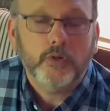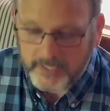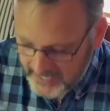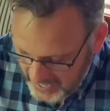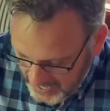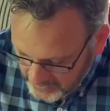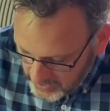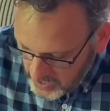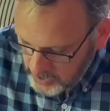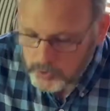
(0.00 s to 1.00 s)
again.
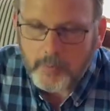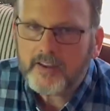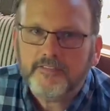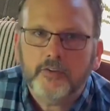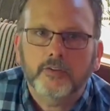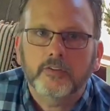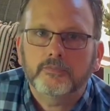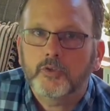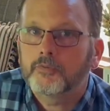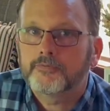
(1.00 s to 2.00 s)
You might feel a
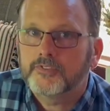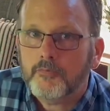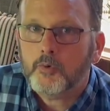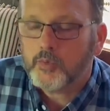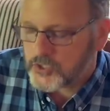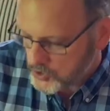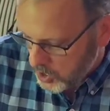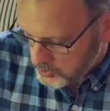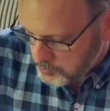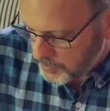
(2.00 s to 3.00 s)
little different
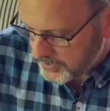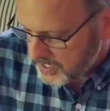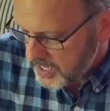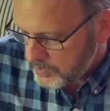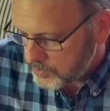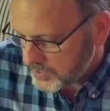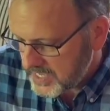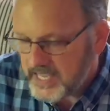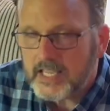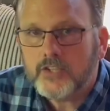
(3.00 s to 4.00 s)
results, but the
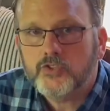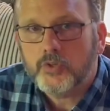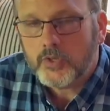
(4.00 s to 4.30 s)
key is